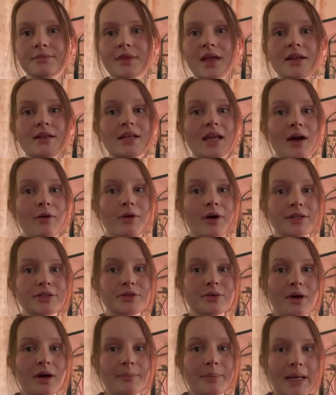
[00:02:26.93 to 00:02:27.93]
Now on
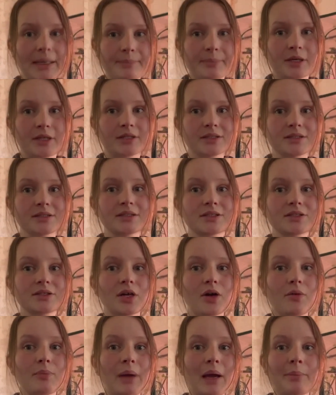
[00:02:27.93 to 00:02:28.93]
to our peppers.
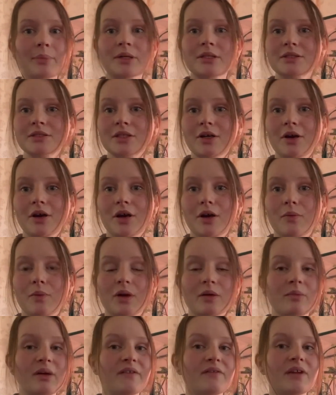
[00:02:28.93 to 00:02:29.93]
So peppers are
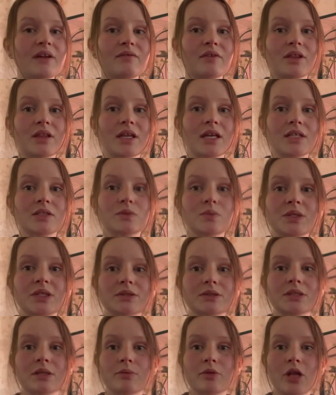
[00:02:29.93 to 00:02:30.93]
one of my favorite things. We
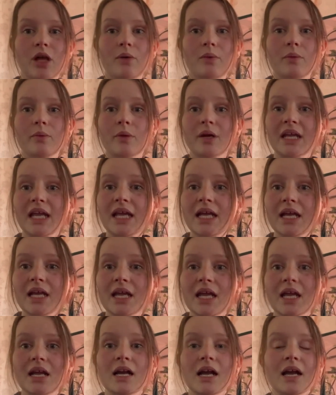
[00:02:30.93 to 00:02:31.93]
use them a lot when we're
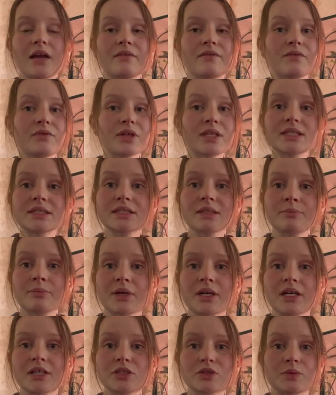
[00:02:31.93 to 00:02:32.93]
canning. I freeze a
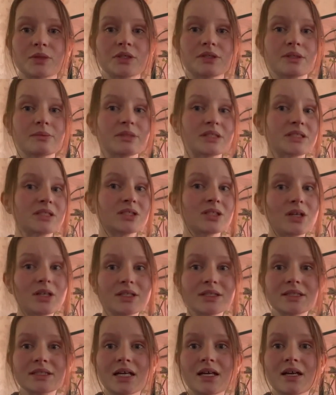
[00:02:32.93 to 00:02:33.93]
bunch. We use them in
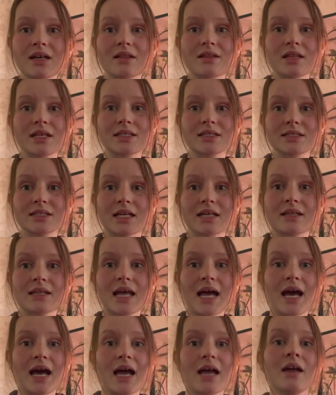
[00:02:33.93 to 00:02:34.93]
salsa, things like
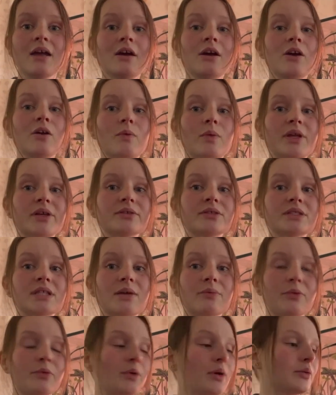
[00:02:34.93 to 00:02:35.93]
that. We use
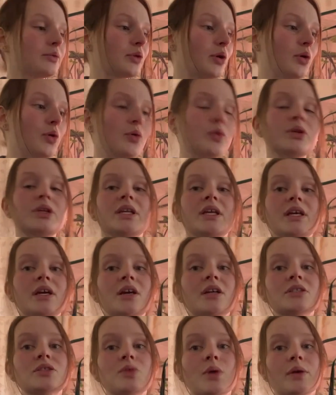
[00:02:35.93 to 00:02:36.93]
them throughout the whole
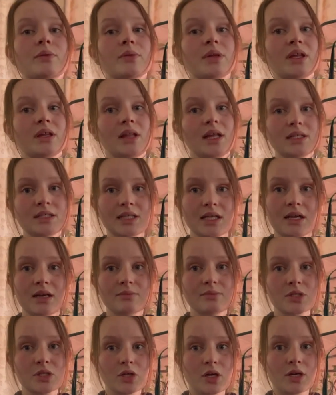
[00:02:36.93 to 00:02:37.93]
year. So I really like to get
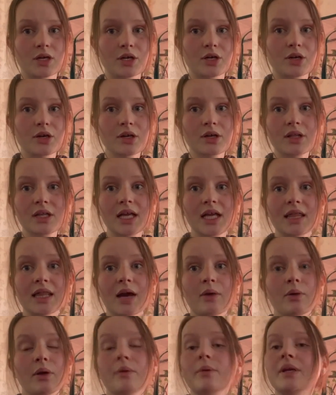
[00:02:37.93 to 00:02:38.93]
them started early.
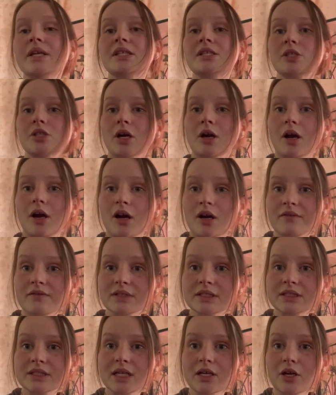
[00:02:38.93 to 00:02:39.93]
That way we can start
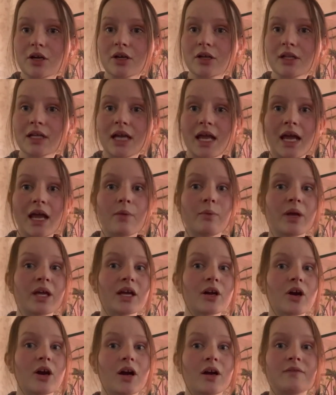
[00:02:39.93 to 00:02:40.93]
harvesting early and we
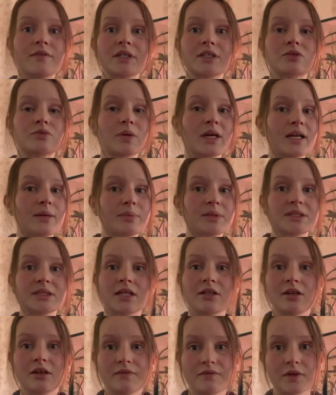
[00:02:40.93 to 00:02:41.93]
get a harvest right up
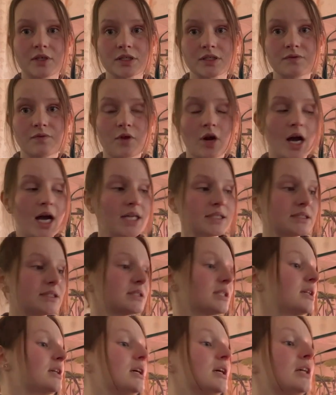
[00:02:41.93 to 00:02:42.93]
until our first
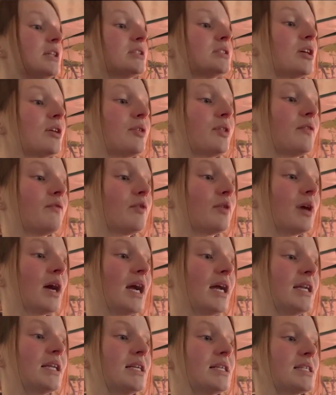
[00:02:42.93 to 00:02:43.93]
frost. So the
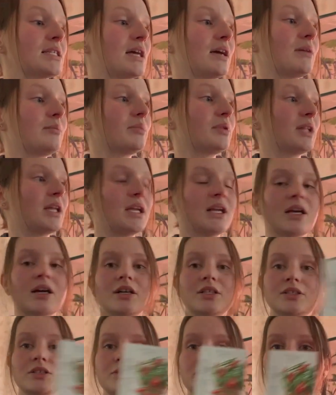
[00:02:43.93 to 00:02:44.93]
varieties I'm planning
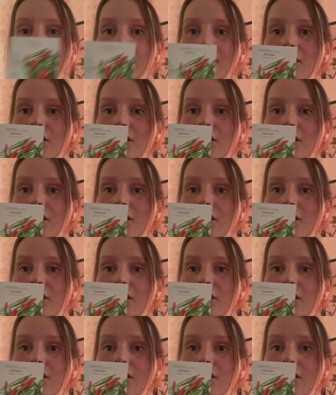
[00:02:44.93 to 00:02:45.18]
on doing